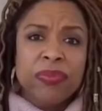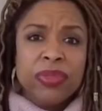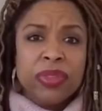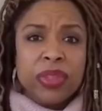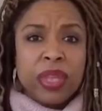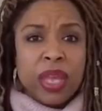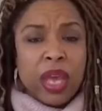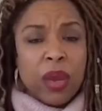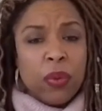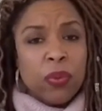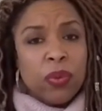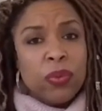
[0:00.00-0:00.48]

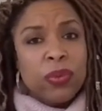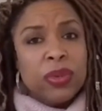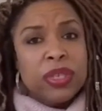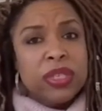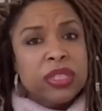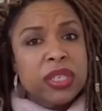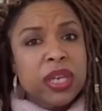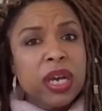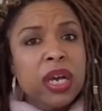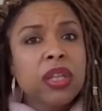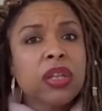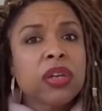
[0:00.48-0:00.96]
And when we
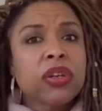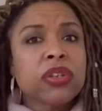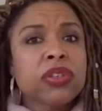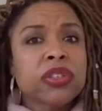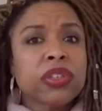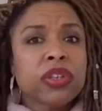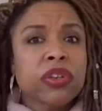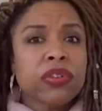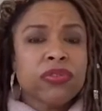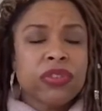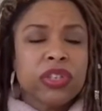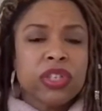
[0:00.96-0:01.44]
tell
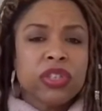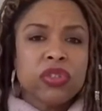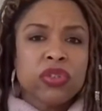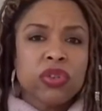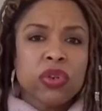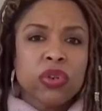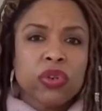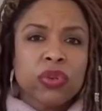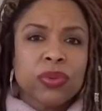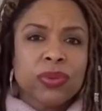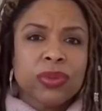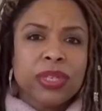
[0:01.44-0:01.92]
ourselves these
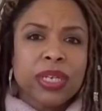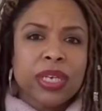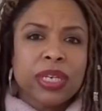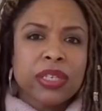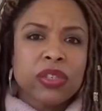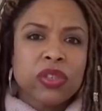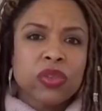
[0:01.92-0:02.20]
circumstances,